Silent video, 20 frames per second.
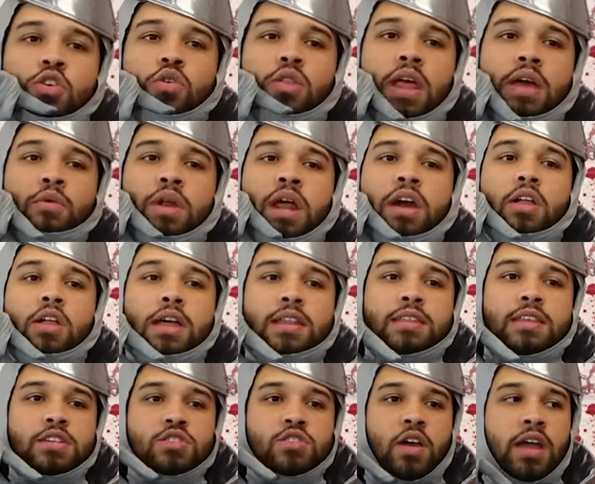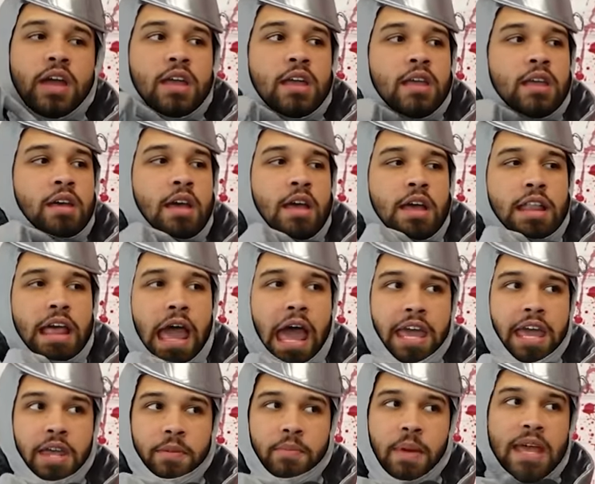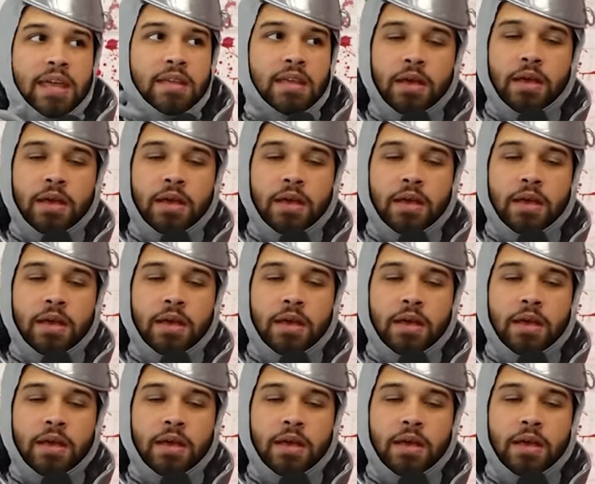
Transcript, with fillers: like when I go like this, right? Like I can make